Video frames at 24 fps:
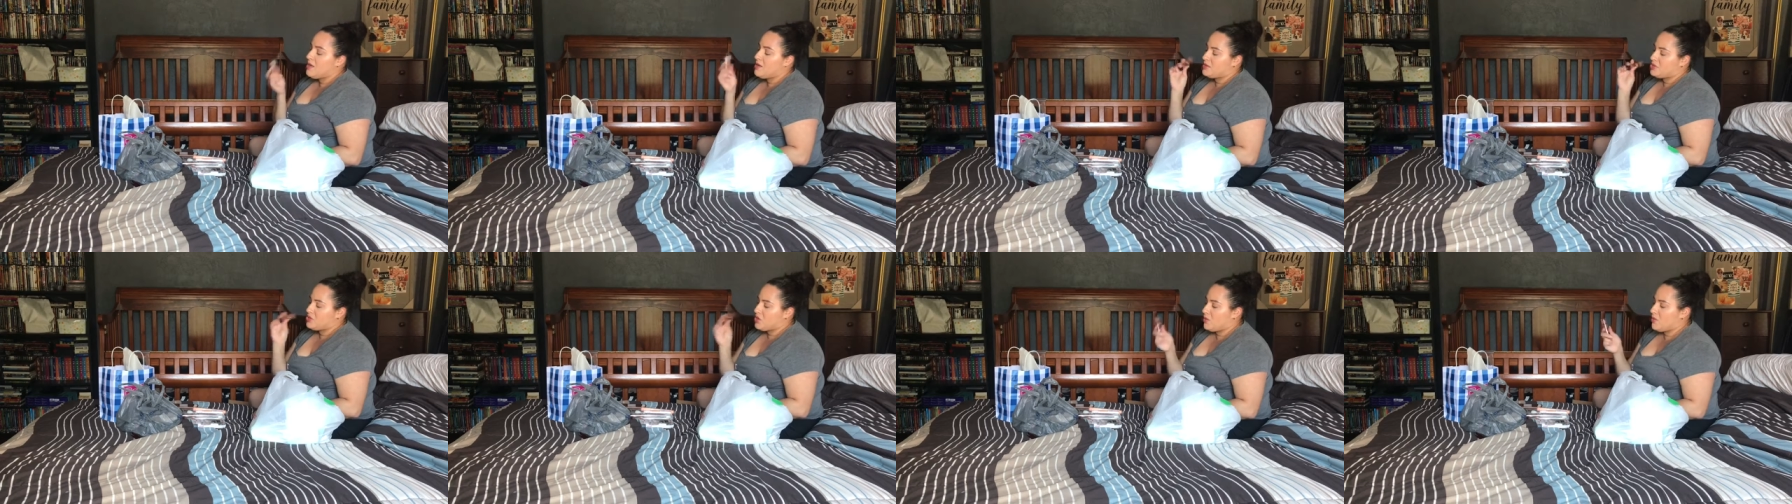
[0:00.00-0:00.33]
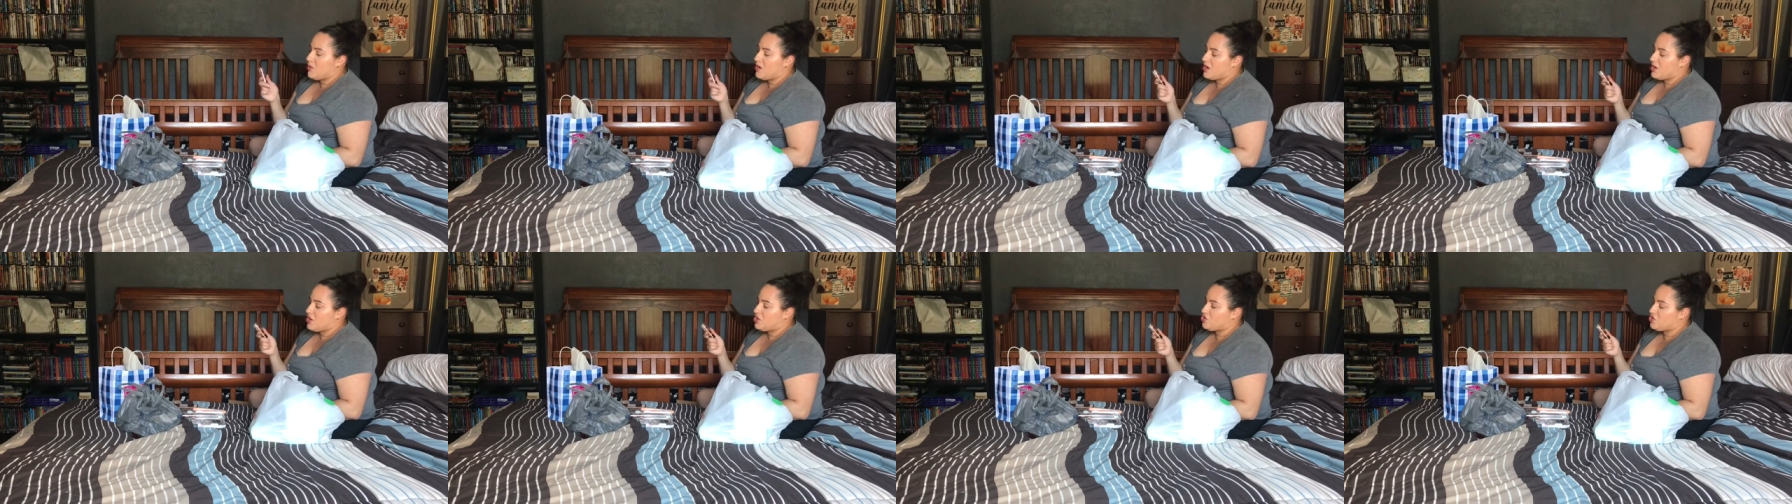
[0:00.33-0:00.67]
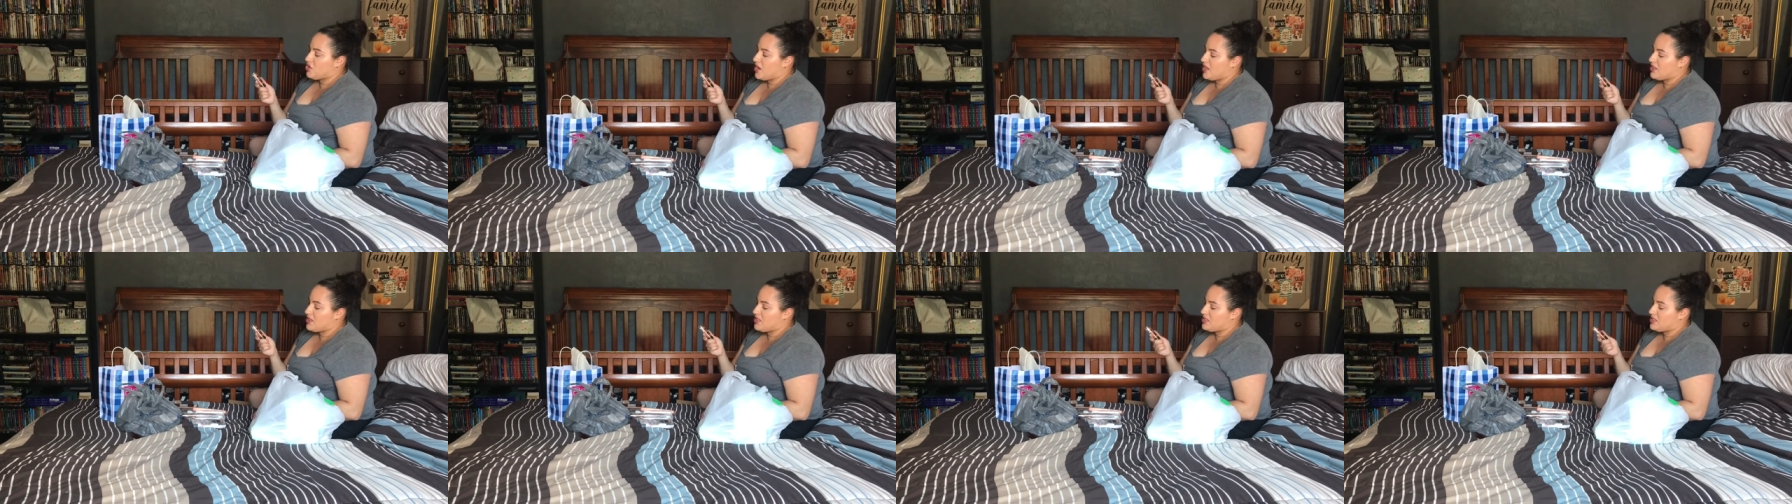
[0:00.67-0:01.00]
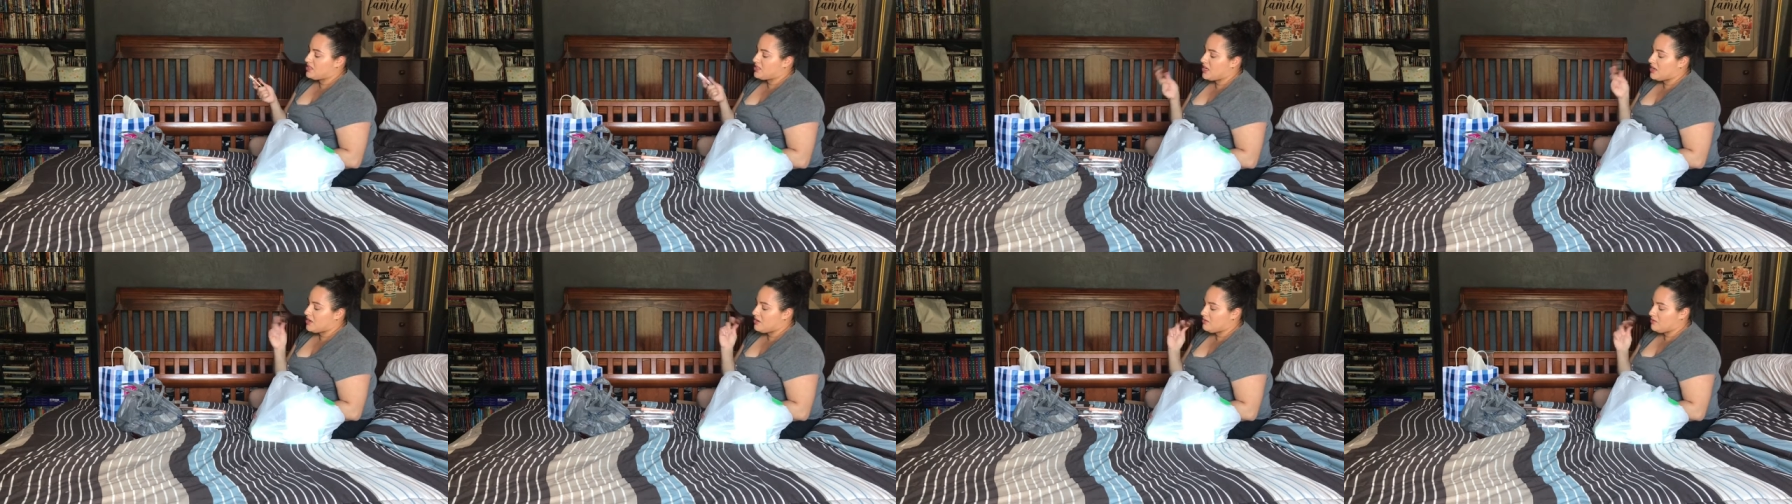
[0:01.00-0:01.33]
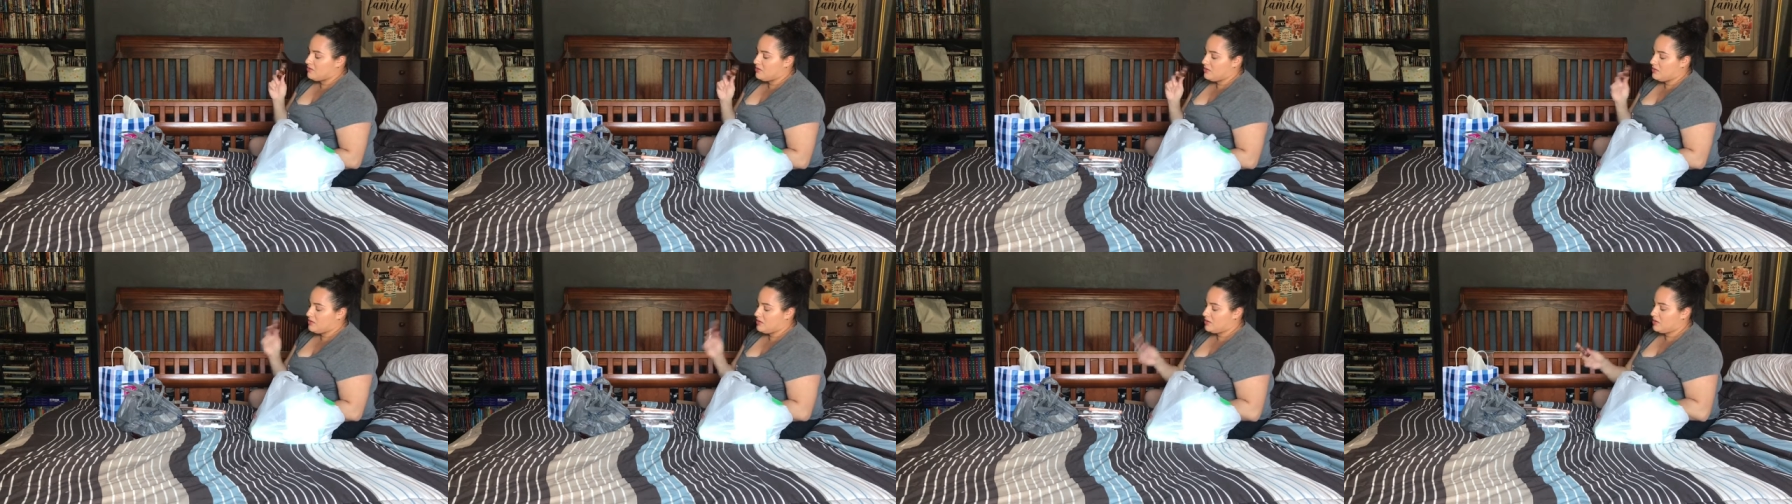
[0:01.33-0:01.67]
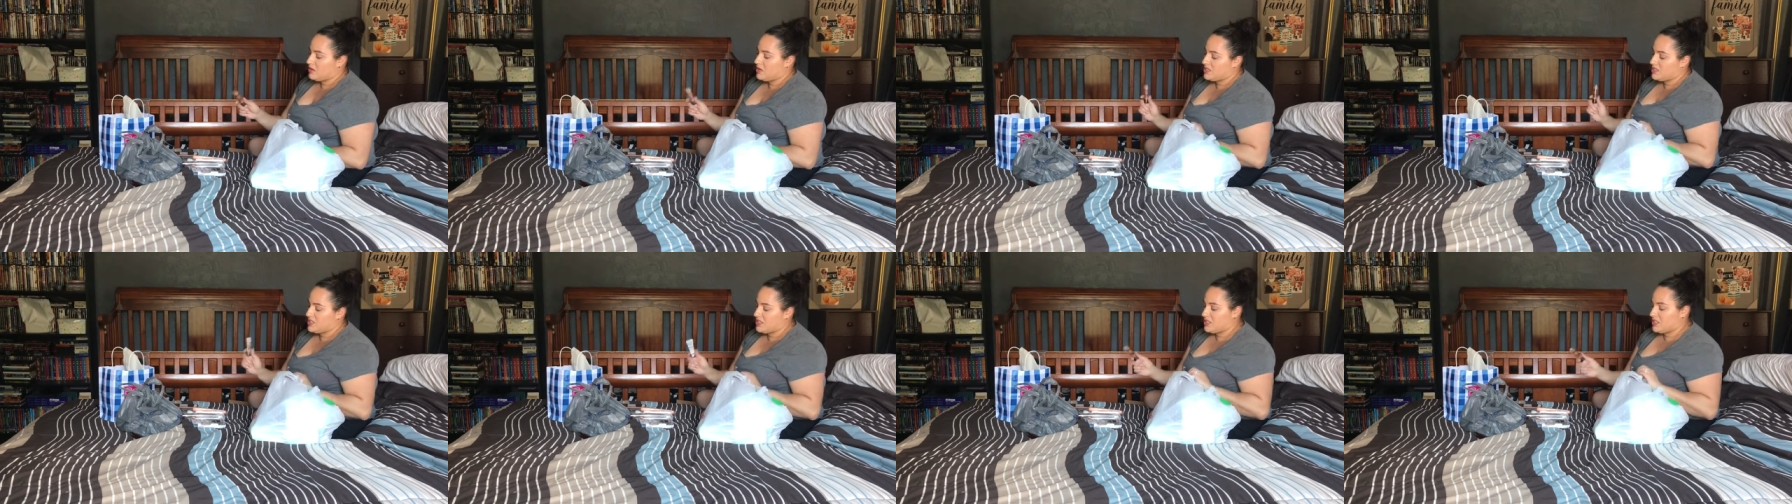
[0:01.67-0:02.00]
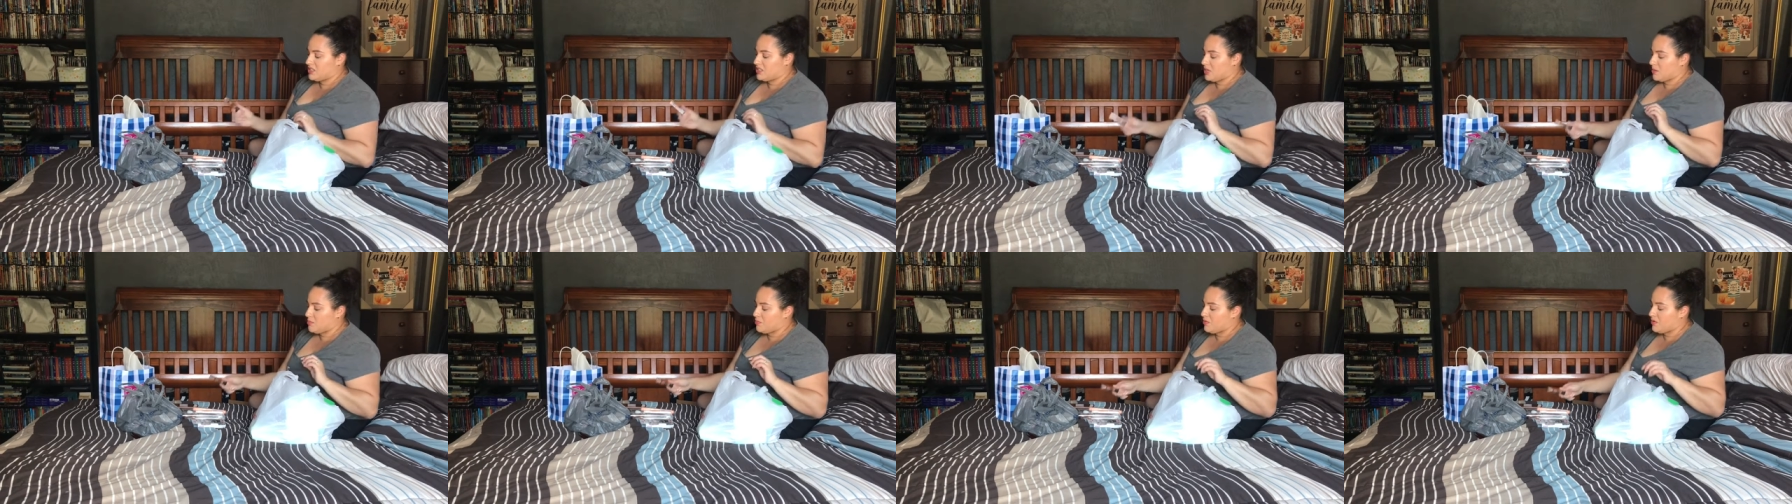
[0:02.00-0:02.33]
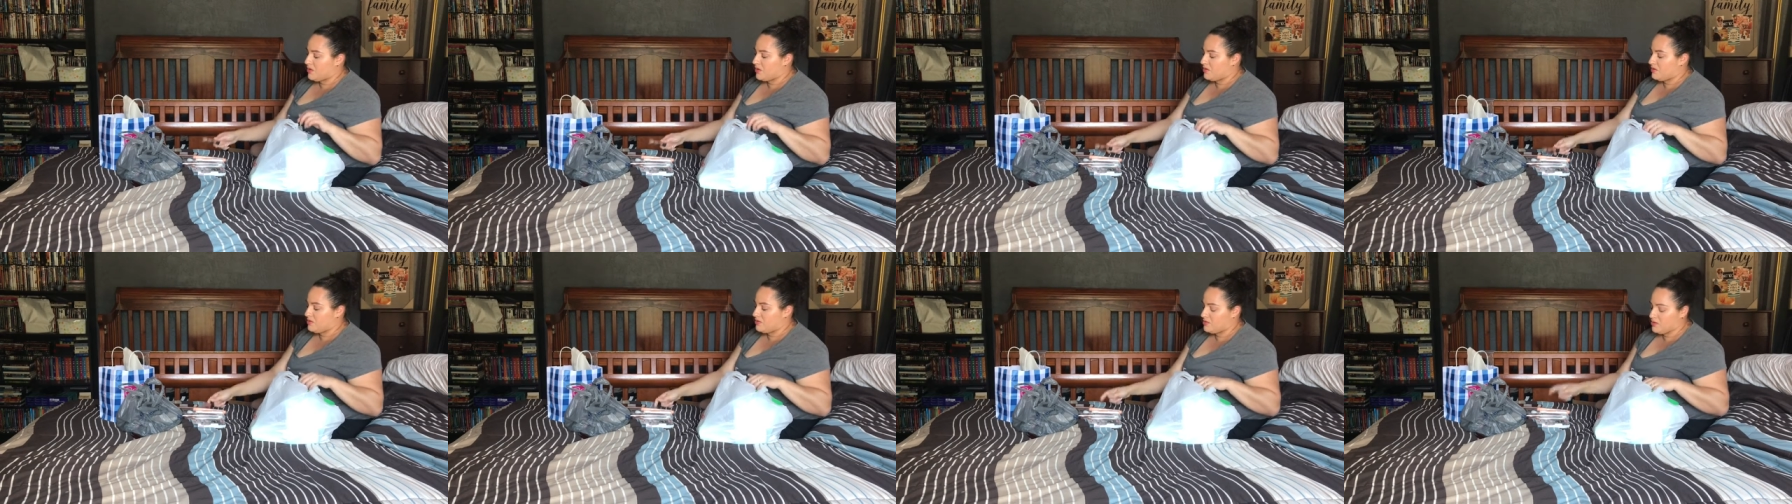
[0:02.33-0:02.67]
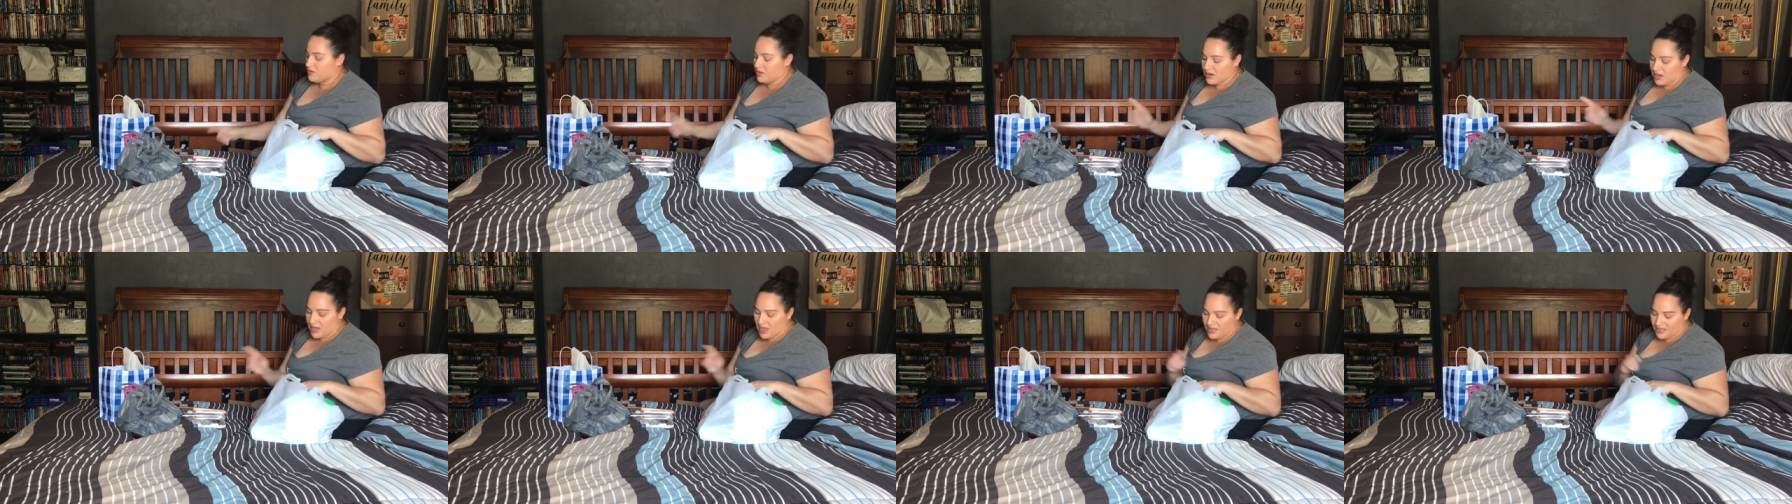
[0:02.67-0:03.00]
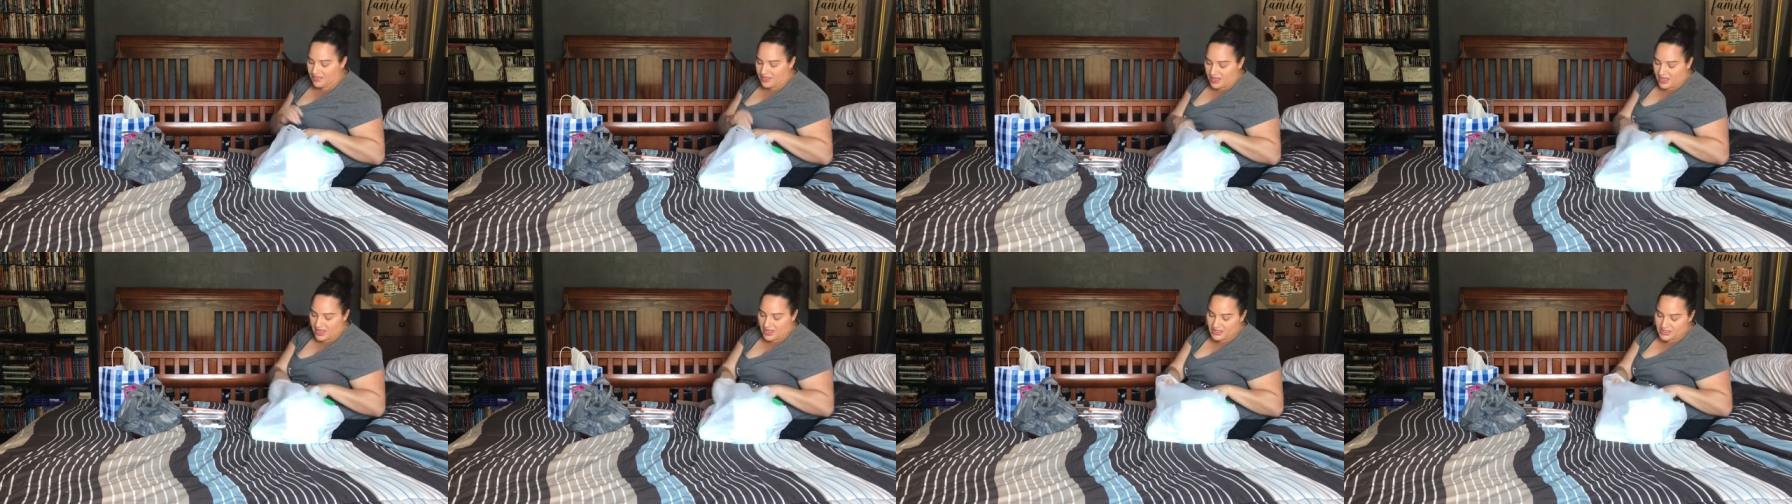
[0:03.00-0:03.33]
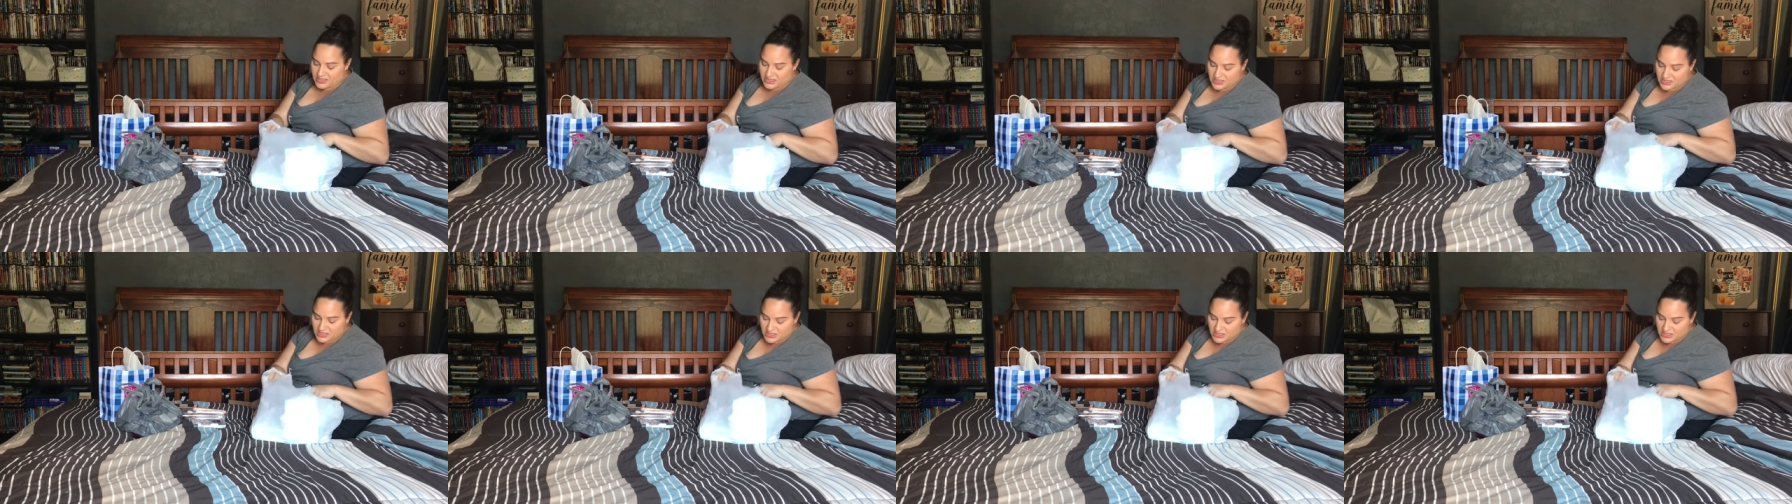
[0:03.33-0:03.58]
So I wanted to try this out because it's separate. So I got that.